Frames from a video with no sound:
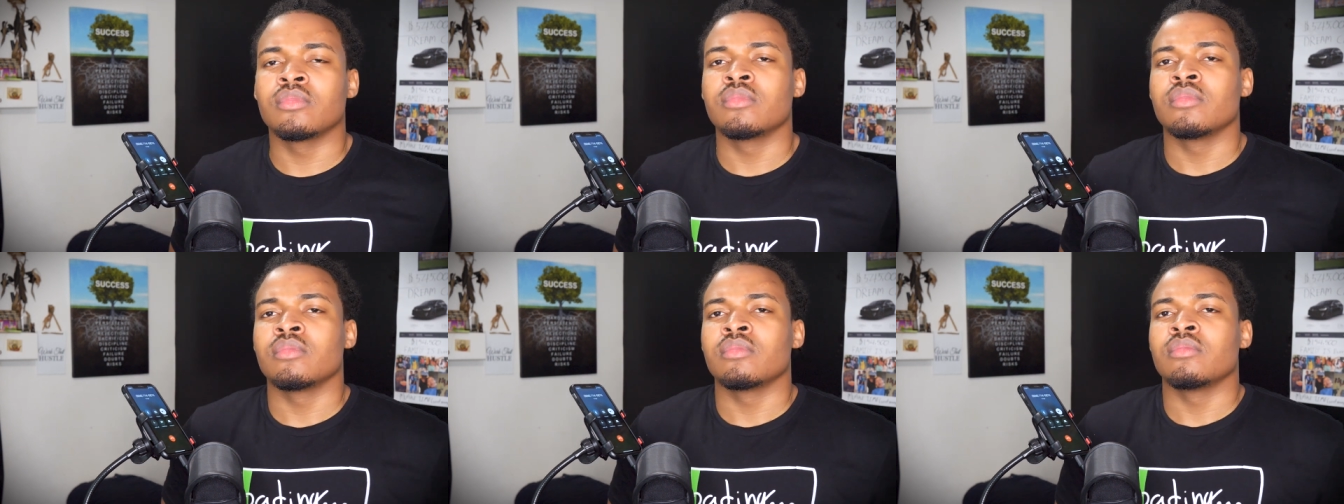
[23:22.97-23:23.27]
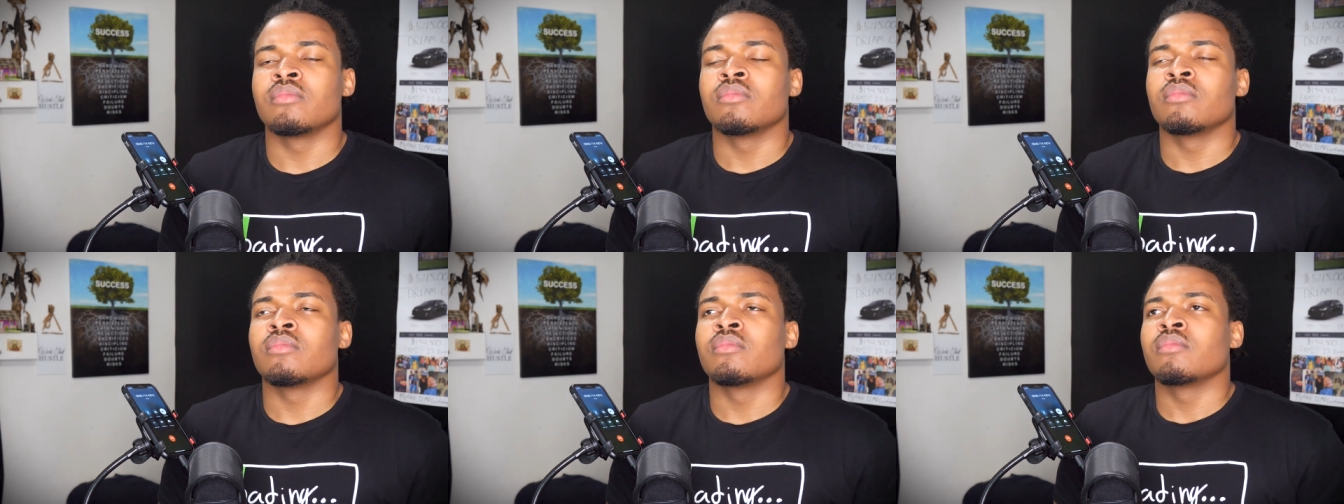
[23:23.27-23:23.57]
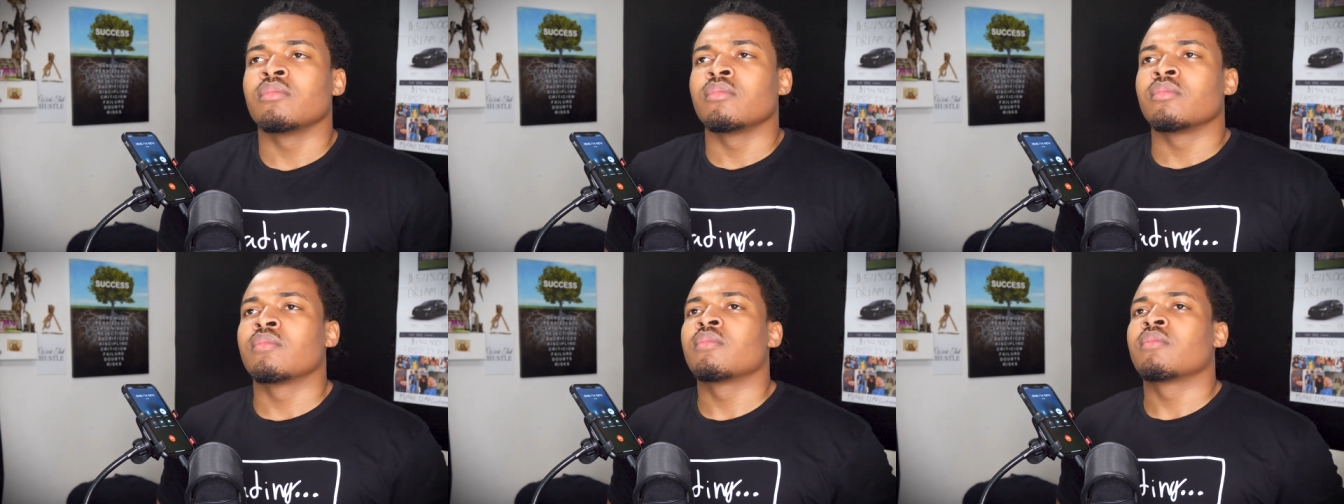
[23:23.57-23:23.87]
um,
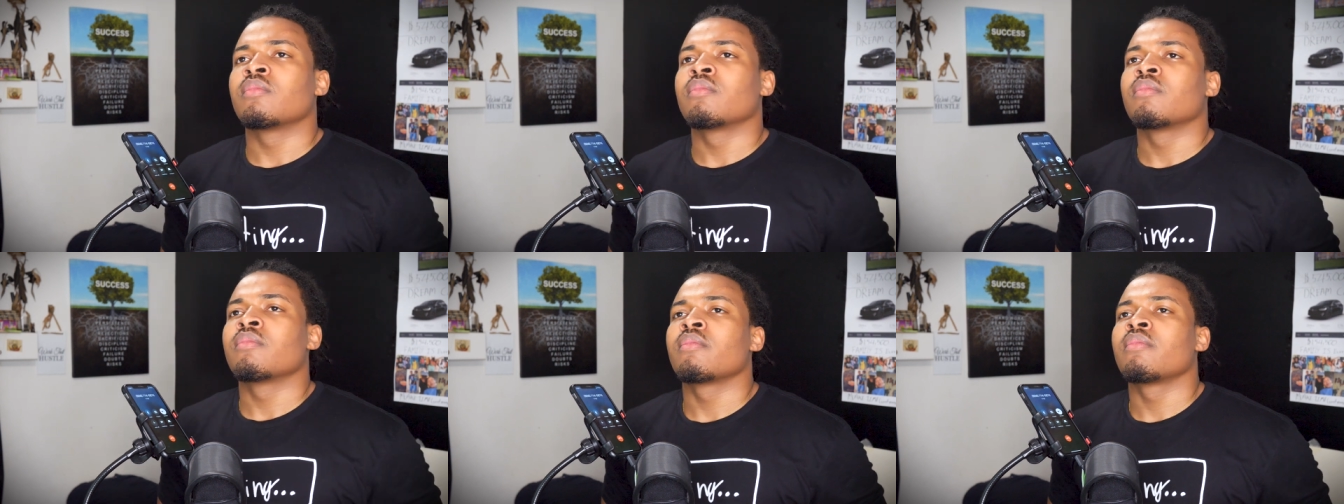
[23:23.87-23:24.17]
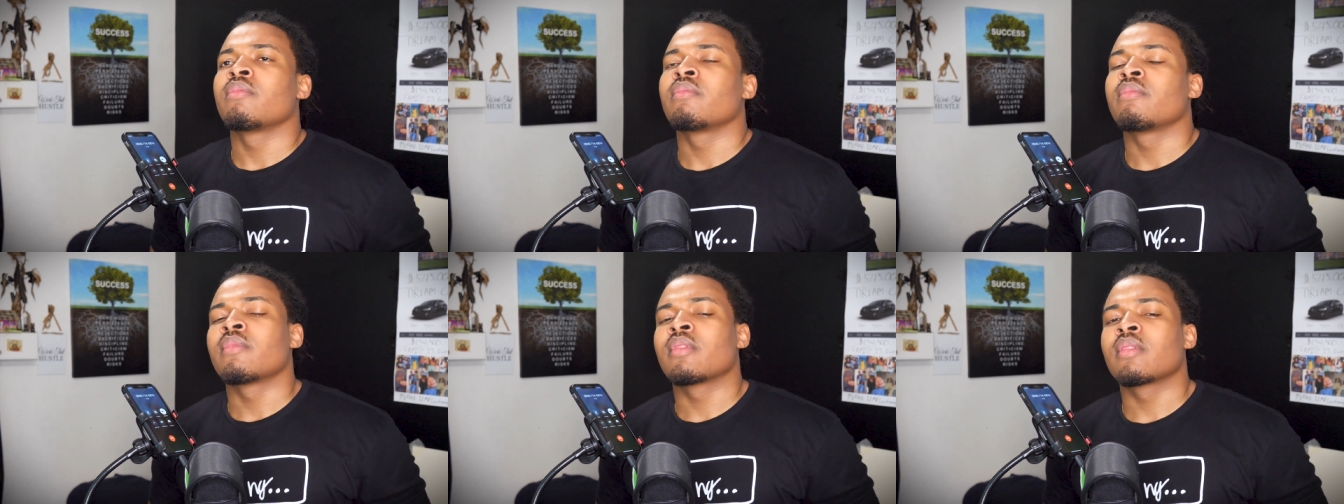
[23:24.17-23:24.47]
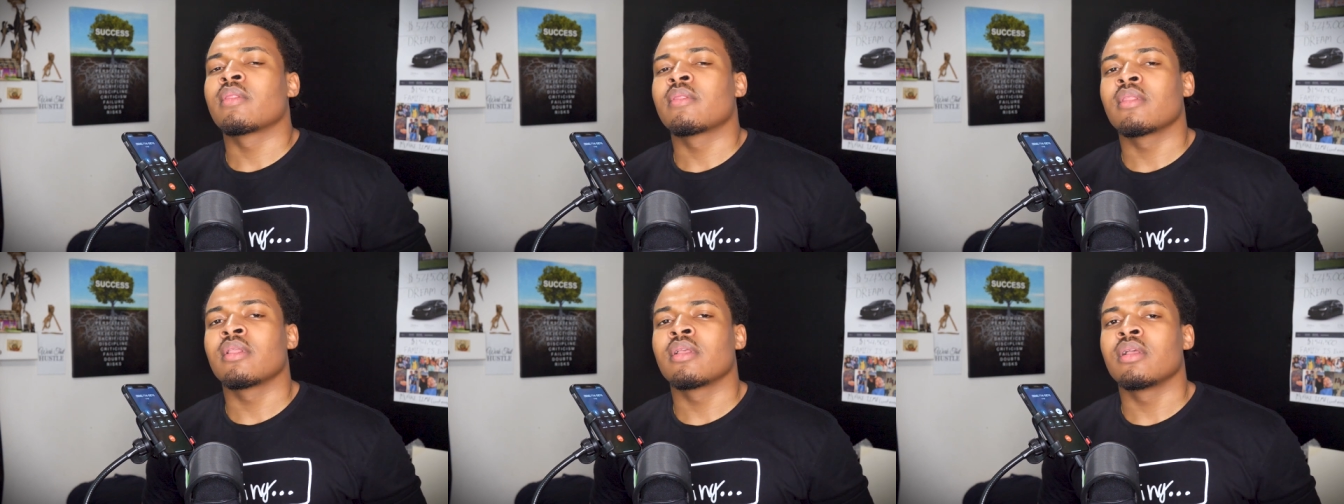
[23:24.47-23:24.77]
but the, the
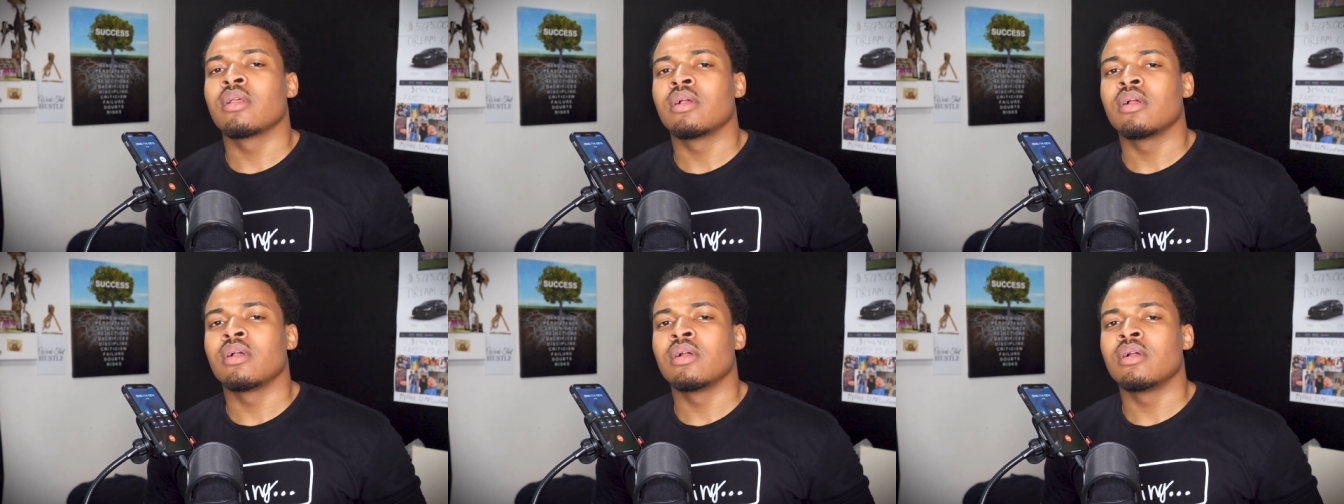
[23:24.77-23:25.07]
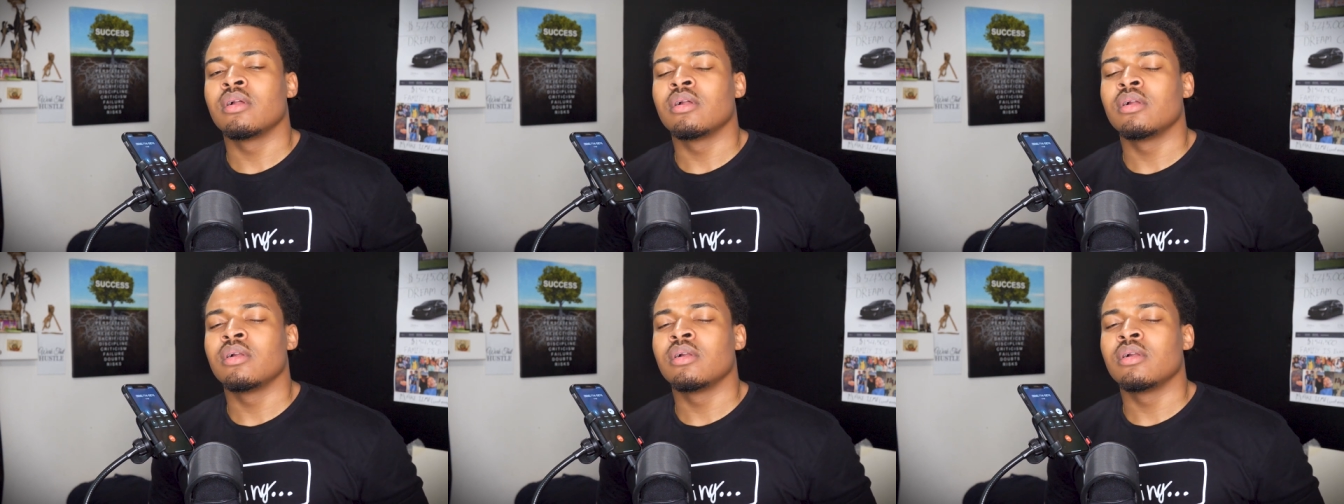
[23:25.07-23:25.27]
only limit, I guess,